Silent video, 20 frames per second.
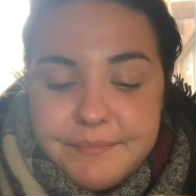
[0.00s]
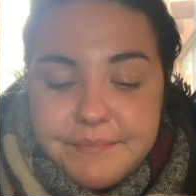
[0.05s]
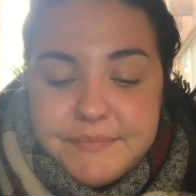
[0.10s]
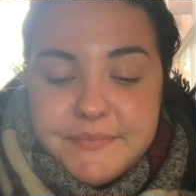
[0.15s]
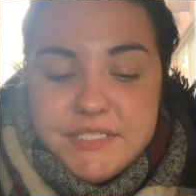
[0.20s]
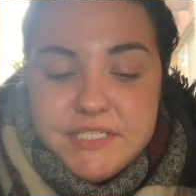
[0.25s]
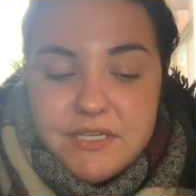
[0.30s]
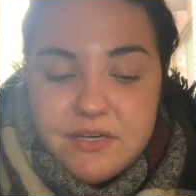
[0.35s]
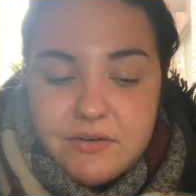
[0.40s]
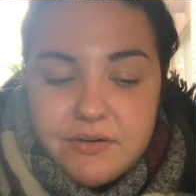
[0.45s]

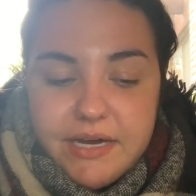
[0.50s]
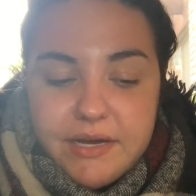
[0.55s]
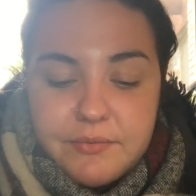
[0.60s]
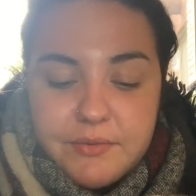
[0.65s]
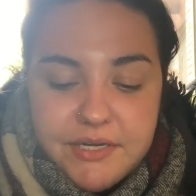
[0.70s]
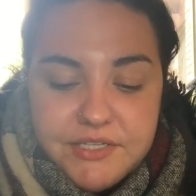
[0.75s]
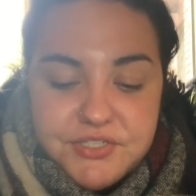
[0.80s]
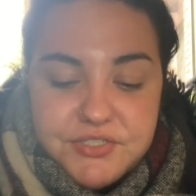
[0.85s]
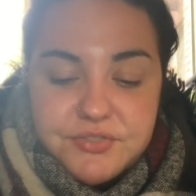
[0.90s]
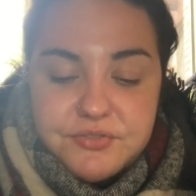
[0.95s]
So I
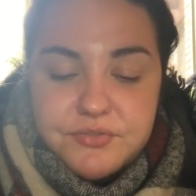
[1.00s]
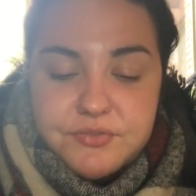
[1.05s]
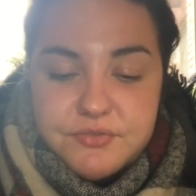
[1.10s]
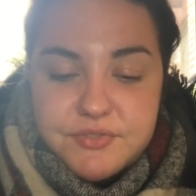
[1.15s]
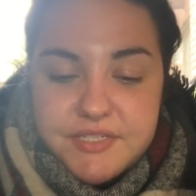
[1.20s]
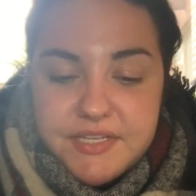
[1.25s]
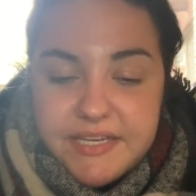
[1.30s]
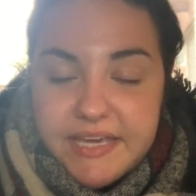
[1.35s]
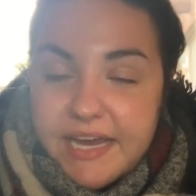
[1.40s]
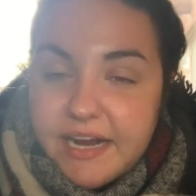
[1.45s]
want you
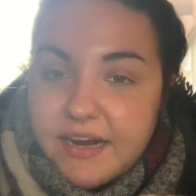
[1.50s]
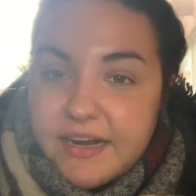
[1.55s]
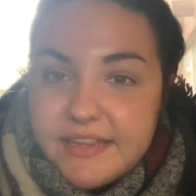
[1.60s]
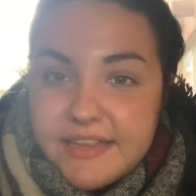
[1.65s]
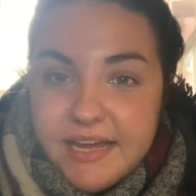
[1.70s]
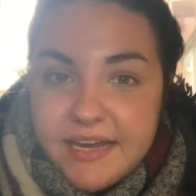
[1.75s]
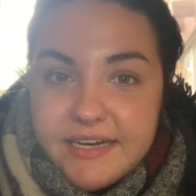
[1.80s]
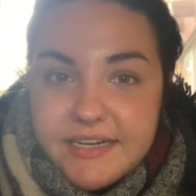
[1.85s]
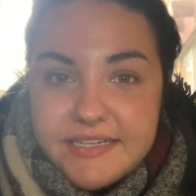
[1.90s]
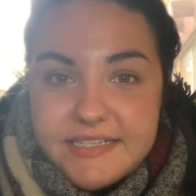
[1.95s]
to carry
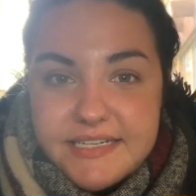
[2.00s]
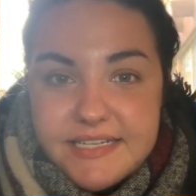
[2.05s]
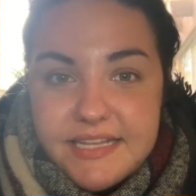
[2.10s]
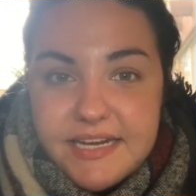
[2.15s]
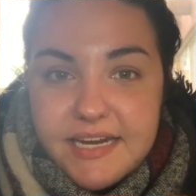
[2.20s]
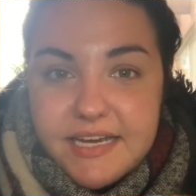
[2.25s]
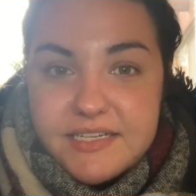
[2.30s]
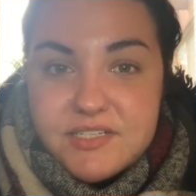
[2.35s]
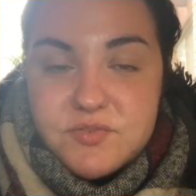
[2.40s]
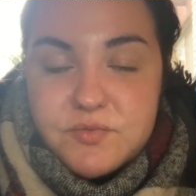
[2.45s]
that into
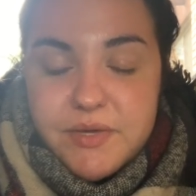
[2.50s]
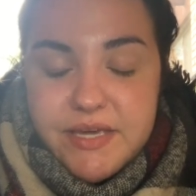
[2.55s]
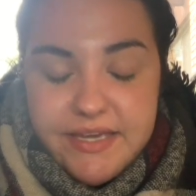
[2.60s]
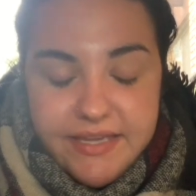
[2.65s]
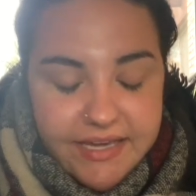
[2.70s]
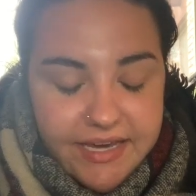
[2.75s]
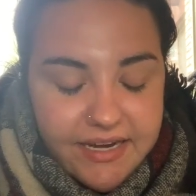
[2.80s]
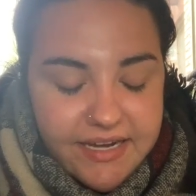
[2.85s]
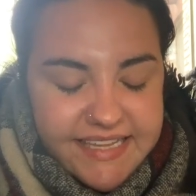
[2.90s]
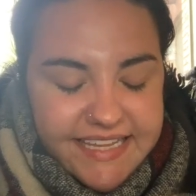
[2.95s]
the next
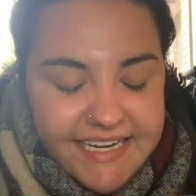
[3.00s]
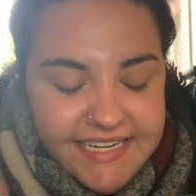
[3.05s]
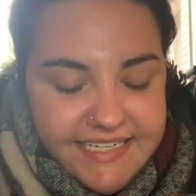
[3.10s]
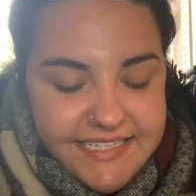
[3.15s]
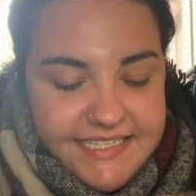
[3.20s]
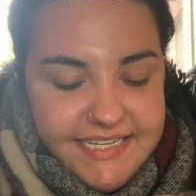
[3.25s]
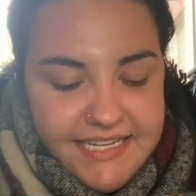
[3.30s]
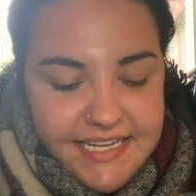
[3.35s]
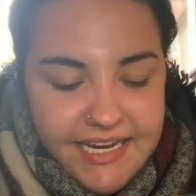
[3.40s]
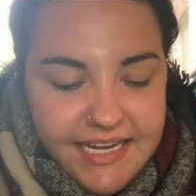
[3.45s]
week, carry that
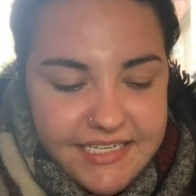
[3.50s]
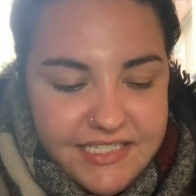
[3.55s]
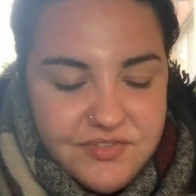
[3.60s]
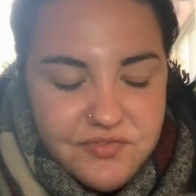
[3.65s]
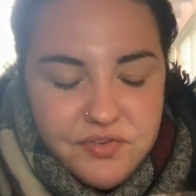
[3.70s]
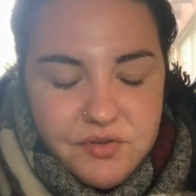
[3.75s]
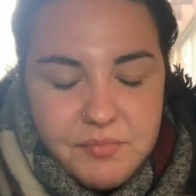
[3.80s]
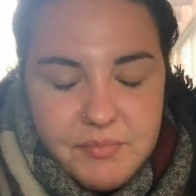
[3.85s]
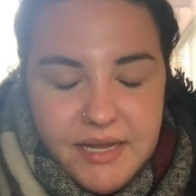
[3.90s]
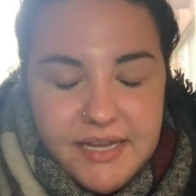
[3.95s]
into the next
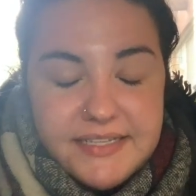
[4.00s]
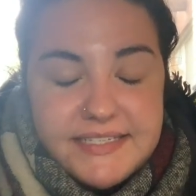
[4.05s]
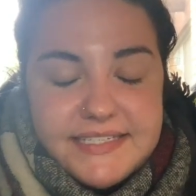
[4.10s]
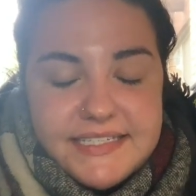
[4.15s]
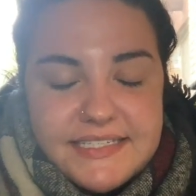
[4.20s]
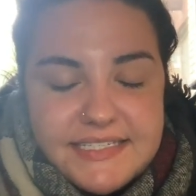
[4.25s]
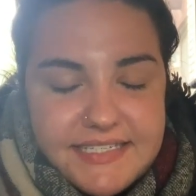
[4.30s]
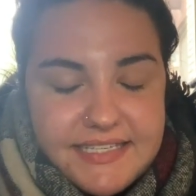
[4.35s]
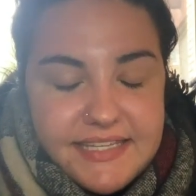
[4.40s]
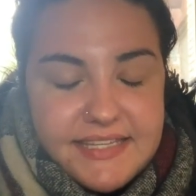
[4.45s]
few
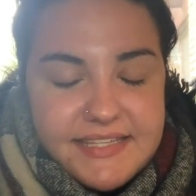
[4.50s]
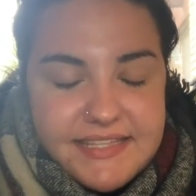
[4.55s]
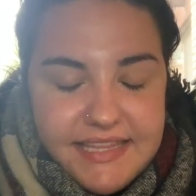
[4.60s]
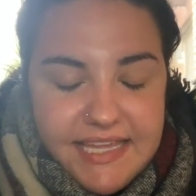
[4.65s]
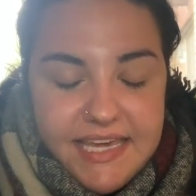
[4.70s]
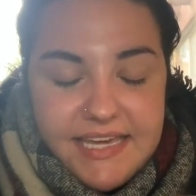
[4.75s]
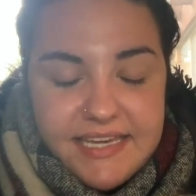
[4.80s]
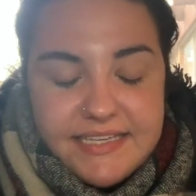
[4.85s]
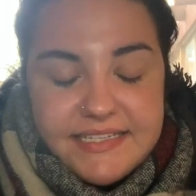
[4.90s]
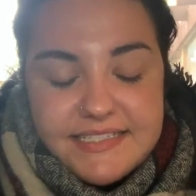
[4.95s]
months as
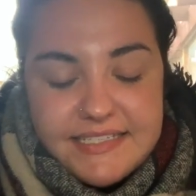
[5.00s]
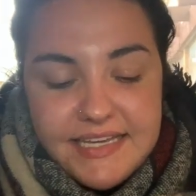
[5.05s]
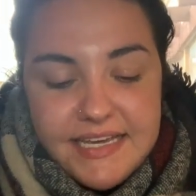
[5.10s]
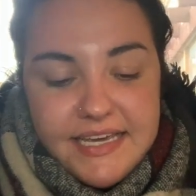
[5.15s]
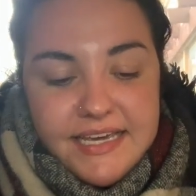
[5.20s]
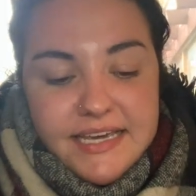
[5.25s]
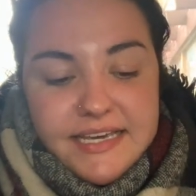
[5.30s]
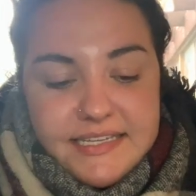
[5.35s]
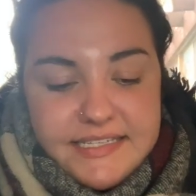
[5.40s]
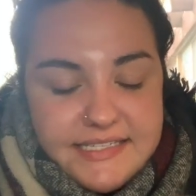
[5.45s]
things
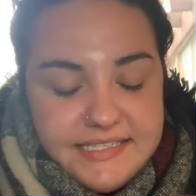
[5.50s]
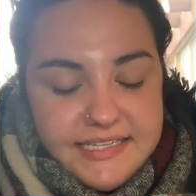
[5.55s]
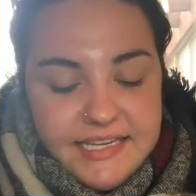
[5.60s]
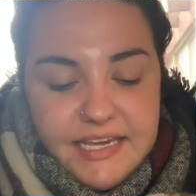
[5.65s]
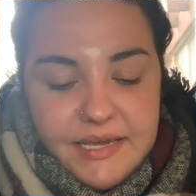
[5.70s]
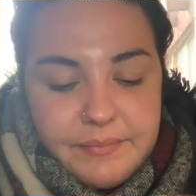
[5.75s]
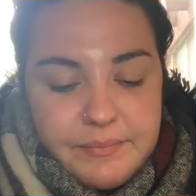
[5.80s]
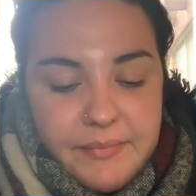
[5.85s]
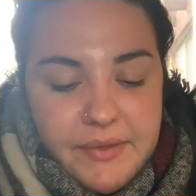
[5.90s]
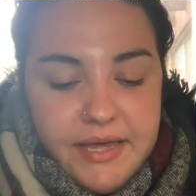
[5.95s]

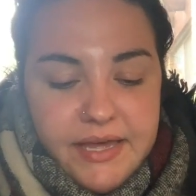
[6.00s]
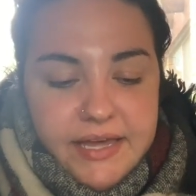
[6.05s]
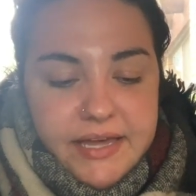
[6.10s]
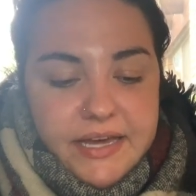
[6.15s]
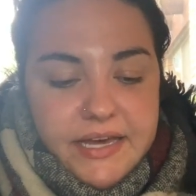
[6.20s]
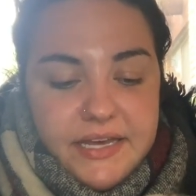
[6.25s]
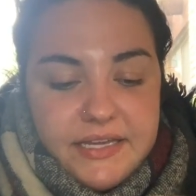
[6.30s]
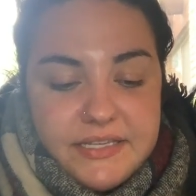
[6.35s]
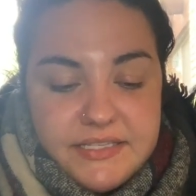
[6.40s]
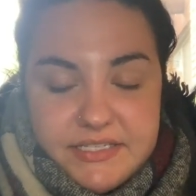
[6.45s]
seem
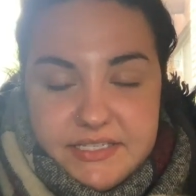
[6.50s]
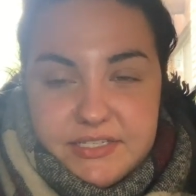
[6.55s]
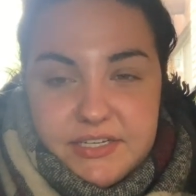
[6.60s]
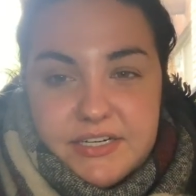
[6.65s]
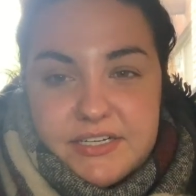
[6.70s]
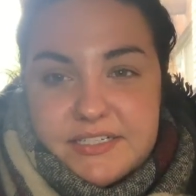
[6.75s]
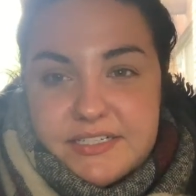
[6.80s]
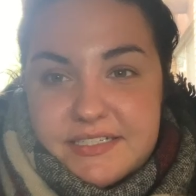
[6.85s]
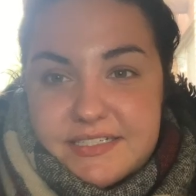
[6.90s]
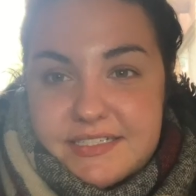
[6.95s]

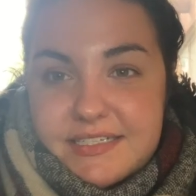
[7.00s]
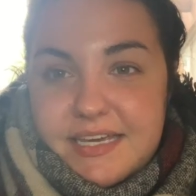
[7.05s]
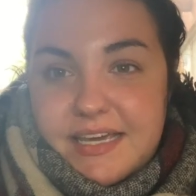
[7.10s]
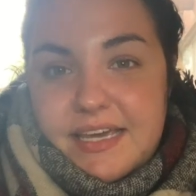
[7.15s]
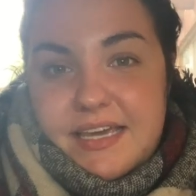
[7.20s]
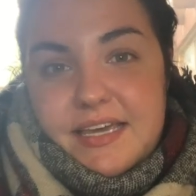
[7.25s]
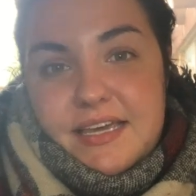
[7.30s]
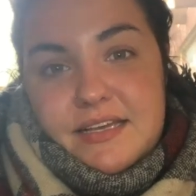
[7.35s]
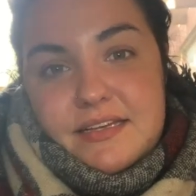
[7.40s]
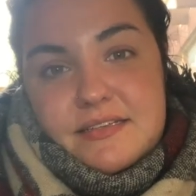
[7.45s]
uncertain
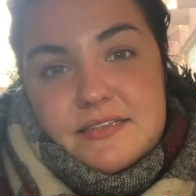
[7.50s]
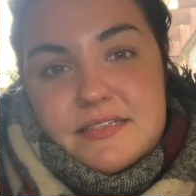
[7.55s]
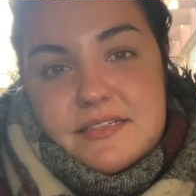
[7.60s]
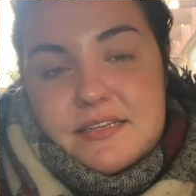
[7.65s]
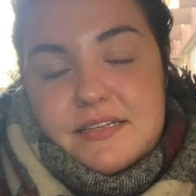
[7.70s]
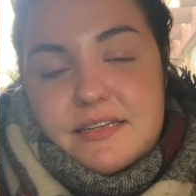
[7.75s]
and